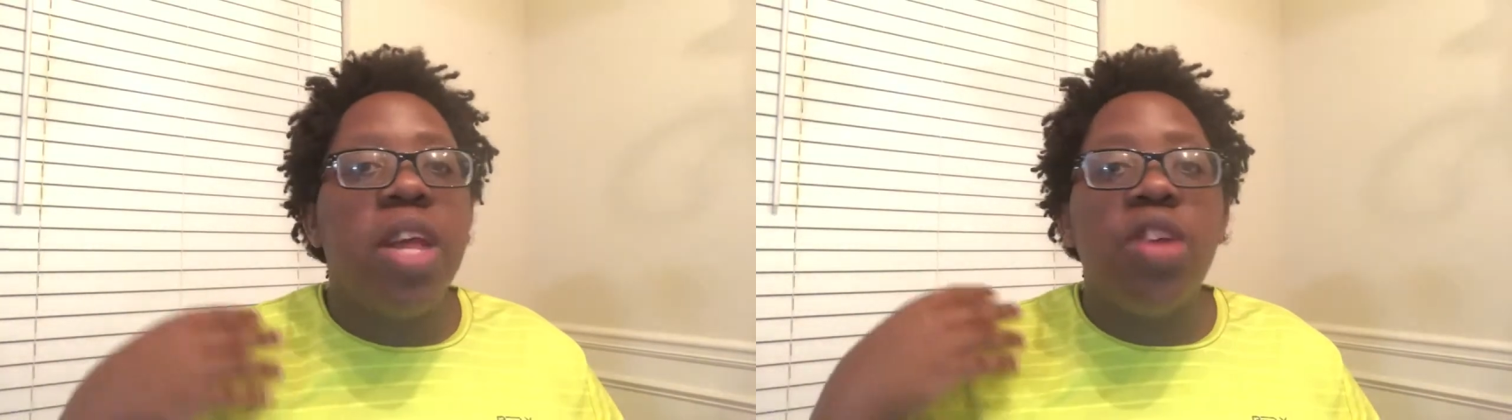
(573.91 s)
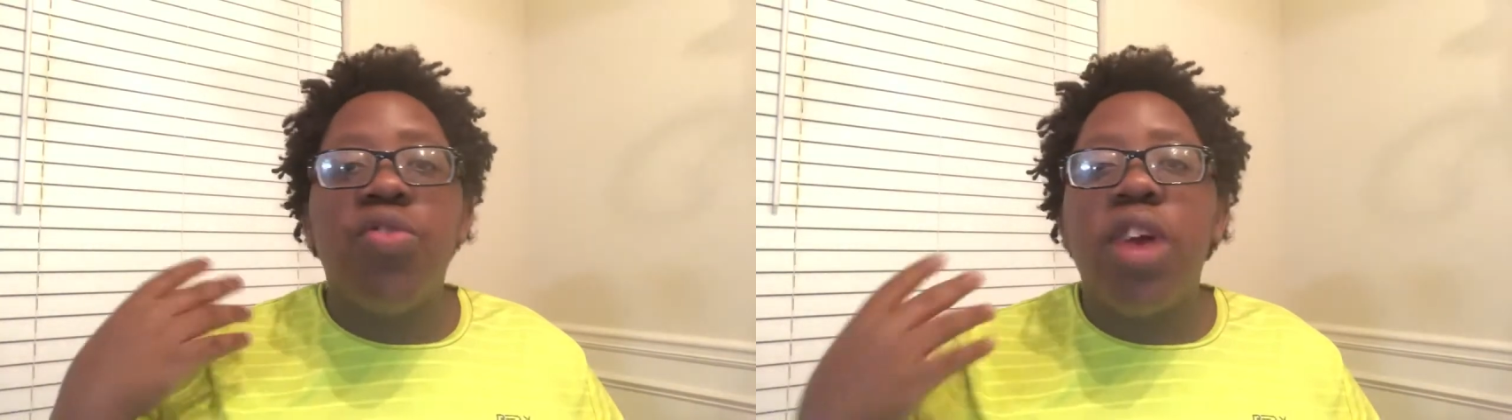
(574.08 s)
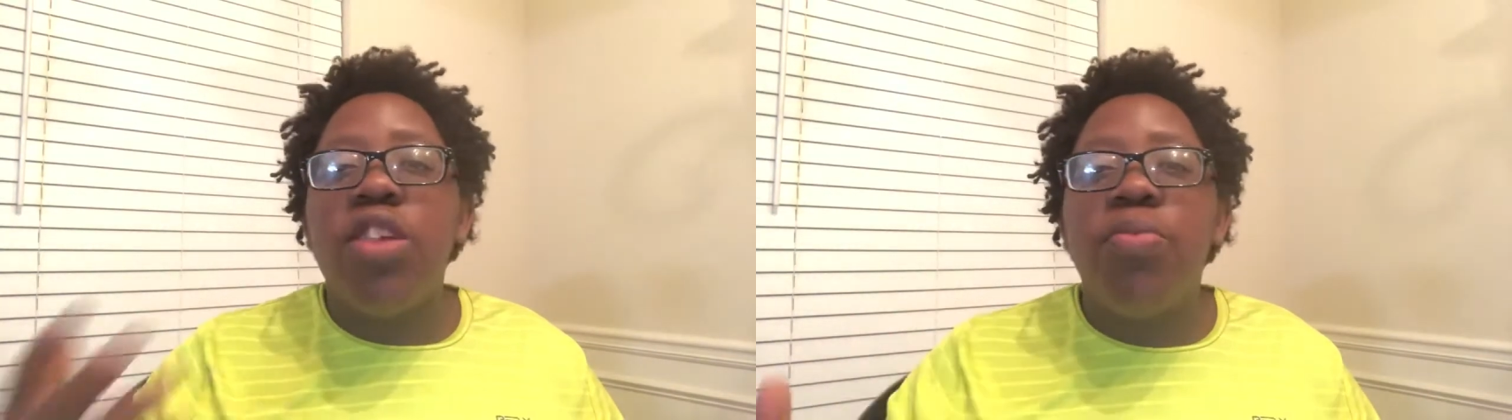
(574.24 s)
They
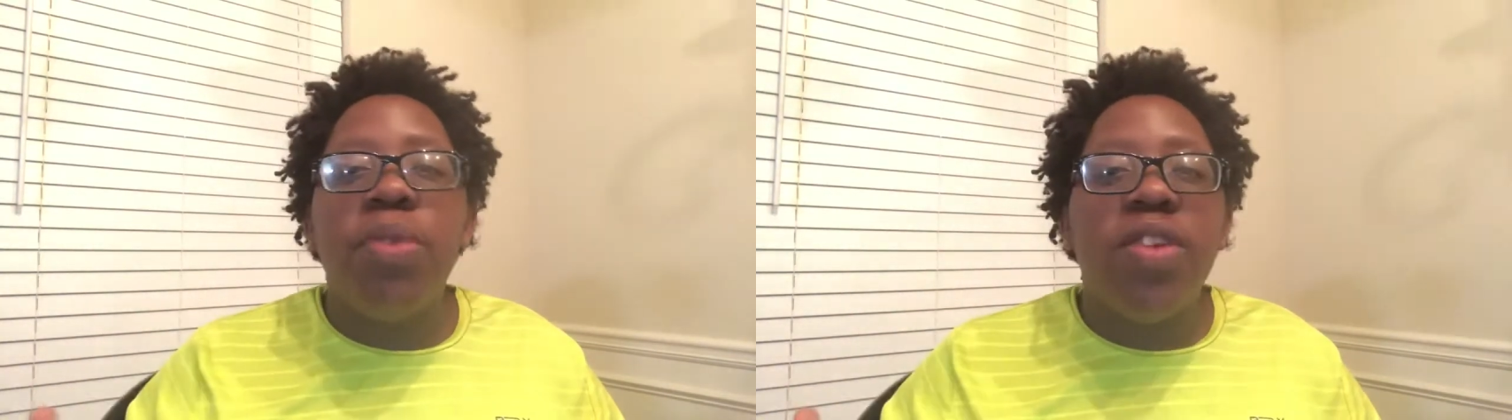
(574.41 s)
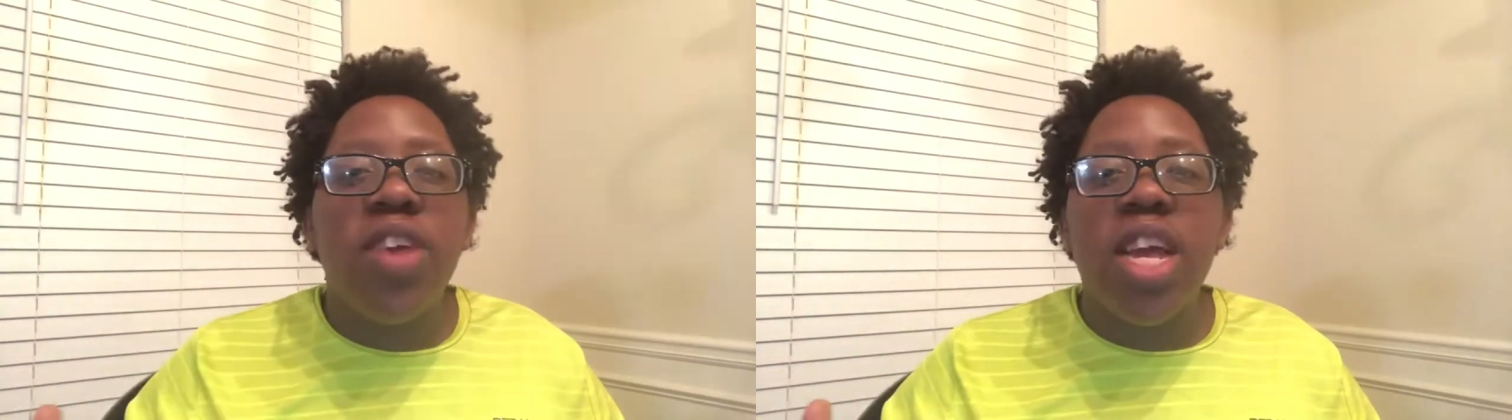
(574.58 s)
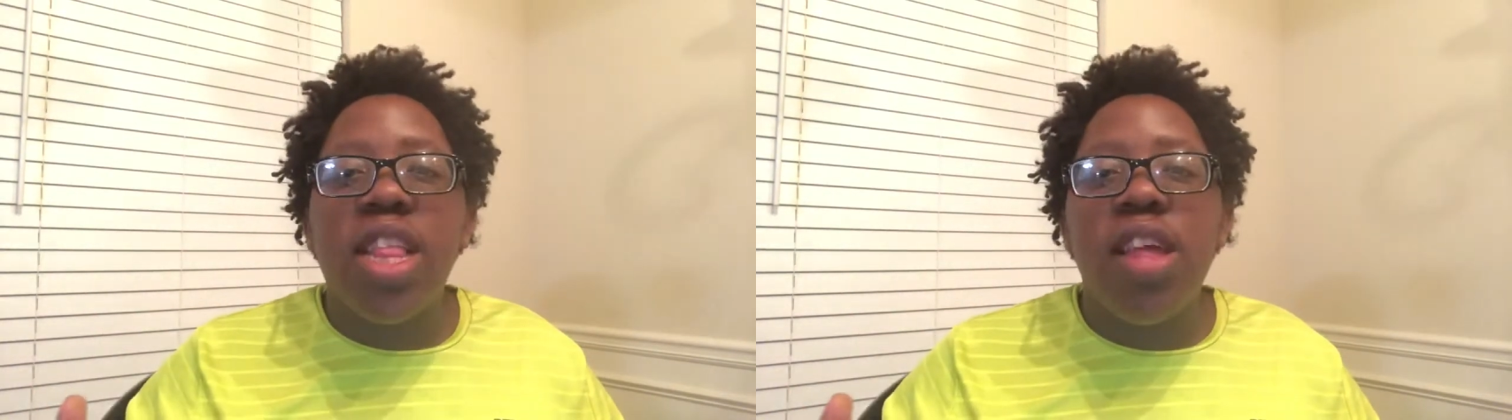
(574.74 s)
tried to
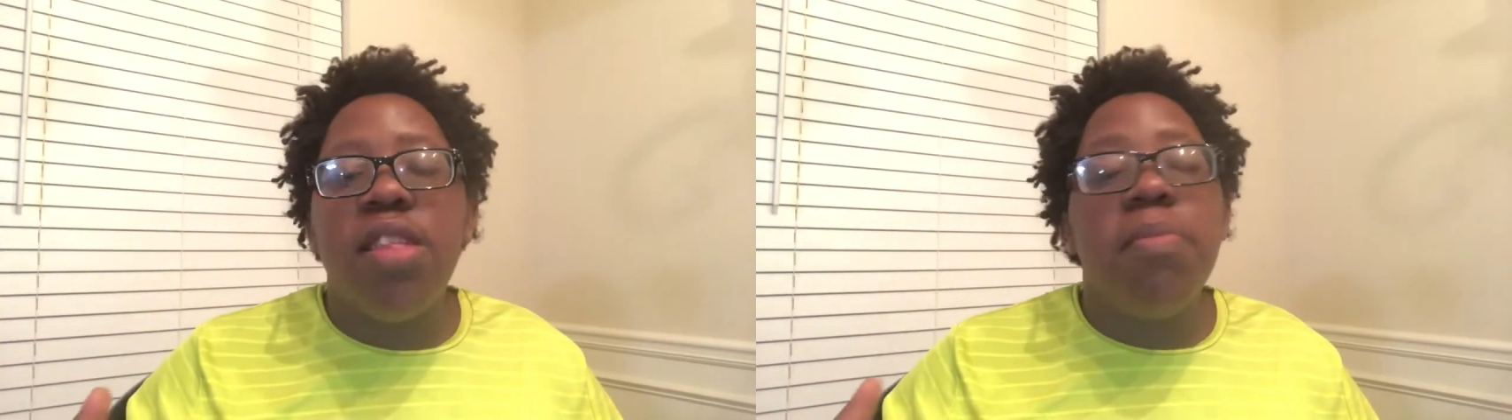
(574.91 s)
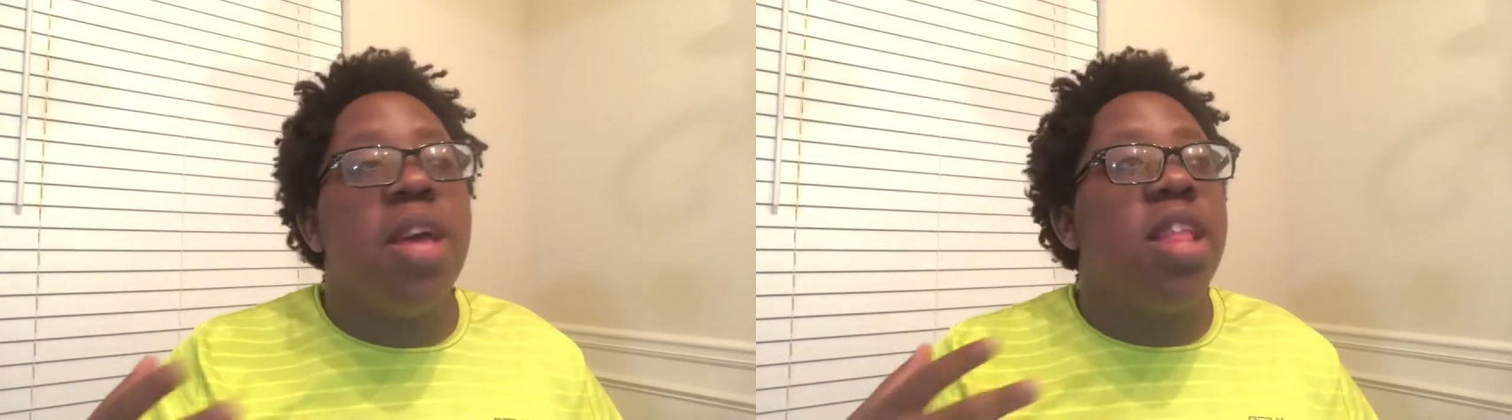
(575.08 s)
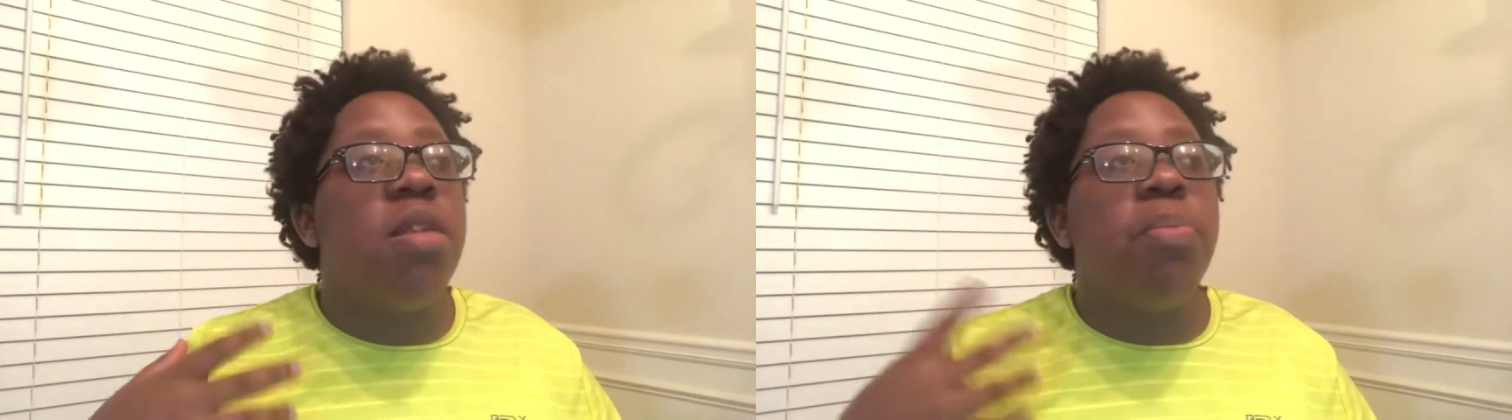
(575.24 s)
protect this man.